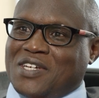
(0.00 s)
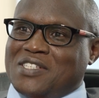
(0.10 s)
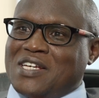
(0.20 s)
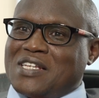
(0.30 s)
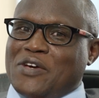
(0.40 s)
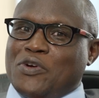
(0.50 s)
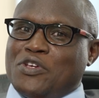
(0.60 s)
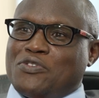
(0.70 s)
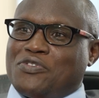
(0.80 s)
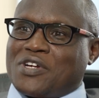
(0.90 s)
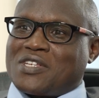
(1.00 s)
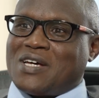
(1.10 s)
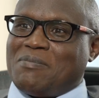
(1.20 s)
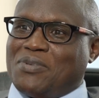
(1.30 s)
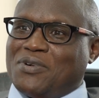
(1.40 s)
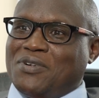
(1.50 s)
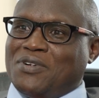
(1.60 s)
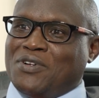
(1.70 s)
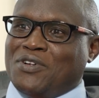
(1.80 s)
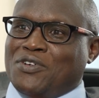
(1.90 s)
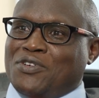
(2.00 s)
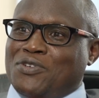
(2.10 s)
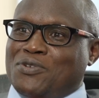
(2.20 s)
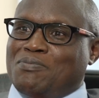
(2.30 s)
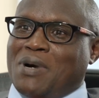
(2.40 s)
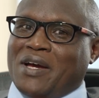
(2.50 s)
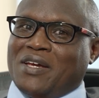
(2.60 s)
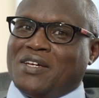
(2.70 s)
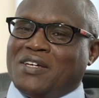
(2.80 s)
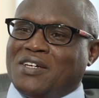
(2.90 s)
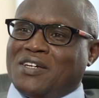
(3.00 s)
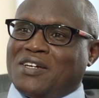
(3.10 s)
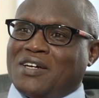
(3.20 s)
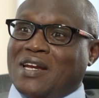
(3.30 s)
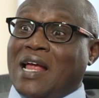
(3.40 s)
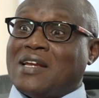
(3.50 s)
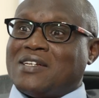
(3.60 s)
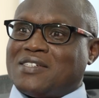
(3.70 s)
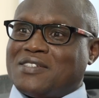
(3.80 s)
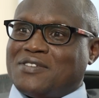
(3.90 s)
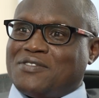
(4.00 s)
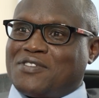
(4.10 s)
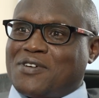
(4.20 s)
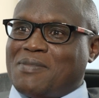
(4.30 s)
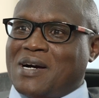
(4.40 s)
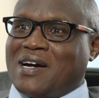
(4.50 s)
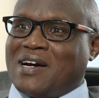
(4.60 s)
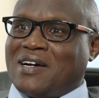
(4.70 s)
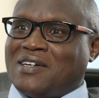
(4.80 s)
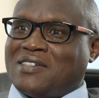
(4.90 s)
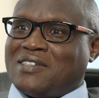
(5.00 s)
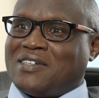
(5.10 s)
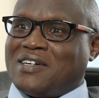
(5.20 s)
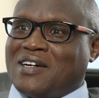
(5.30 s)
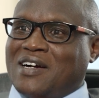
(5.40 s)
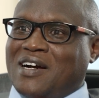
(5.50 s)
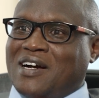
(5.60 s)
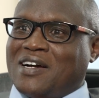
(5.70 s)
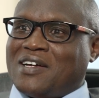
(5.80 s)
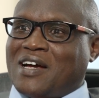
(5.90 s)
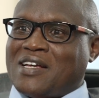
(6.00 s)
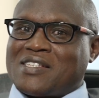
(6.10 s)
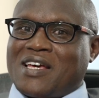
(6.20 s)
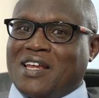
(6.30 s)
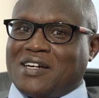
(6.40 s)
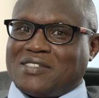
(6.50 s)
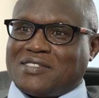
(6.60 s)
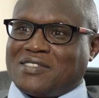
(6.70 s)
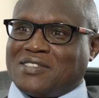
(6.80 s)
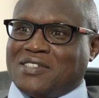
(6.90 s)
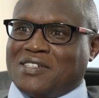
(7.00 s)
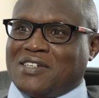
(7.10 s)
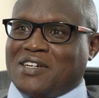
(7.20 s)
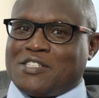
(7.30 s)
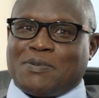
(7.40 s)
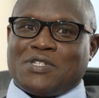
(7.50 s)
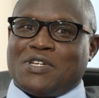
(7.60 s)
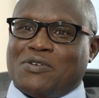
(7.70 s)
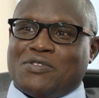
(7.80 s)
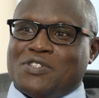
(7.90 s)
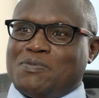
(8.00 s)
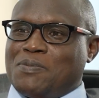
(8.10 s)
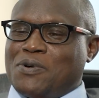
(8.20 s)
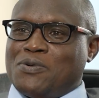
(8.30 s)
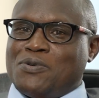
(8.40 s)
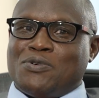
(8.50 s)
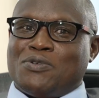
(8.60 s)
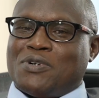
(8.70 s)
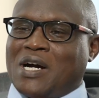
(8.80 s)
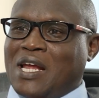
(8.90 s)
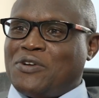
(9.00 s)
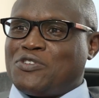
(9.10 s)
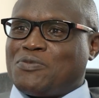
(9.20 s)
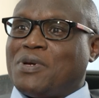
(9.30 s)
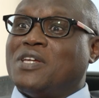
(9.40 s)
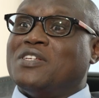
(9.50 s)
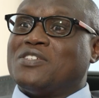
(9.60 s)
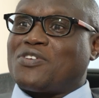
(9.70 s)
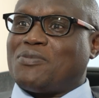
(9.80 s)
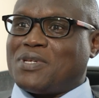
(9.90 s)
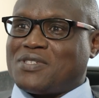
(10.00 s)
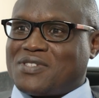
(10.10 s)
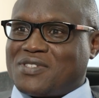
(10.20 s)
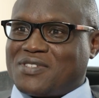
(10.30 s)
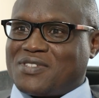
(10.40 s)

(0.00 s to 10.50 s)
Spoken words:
Just like when for example, you buy land from a seller, especially now these people who allow you to pay in installments,